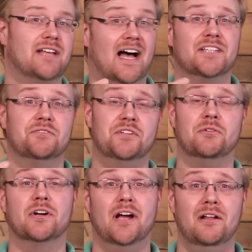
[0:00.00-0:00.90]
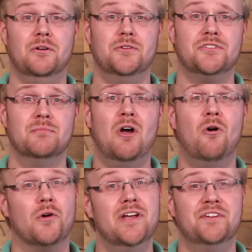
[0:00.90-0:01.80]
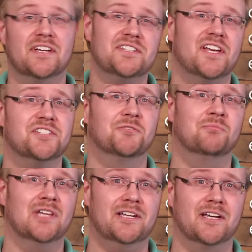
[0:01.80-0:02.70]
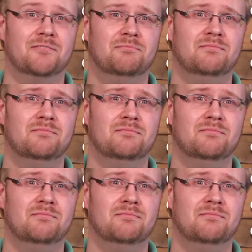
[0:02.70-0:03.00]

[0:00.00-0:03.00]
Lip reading: eyes of different colors, or even excessive blinking.